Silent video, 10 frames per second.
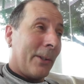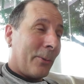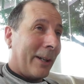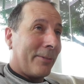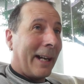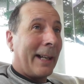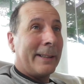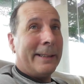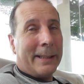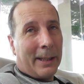quite
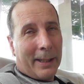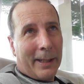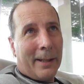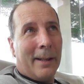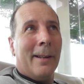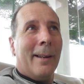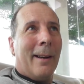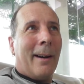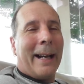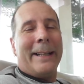frankly,
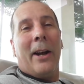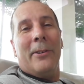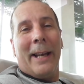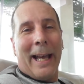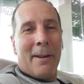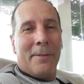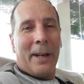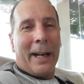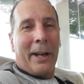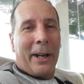I don't have
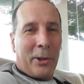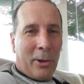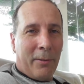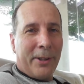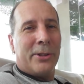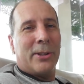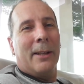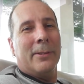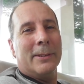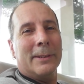a confidence
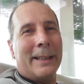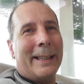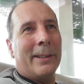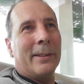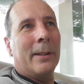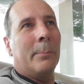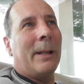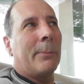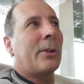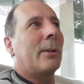level in
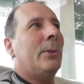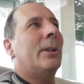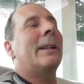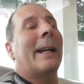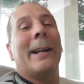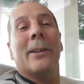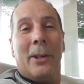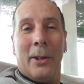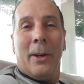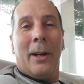being able to communicate
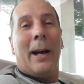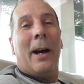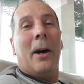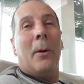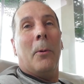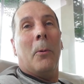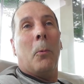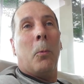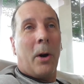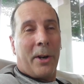
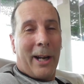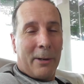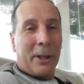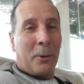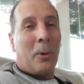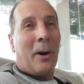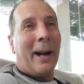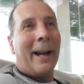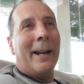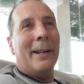what I
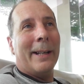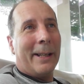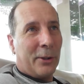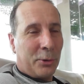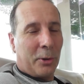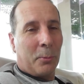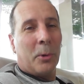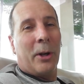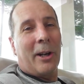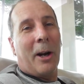require and the sort of
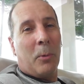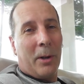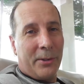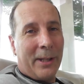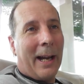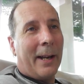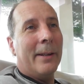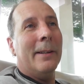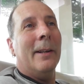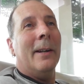work I want
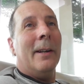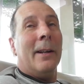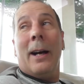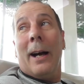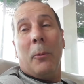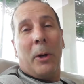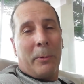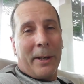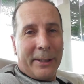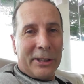done with
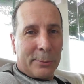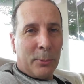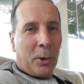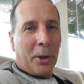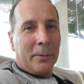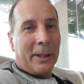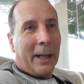one of these smaller,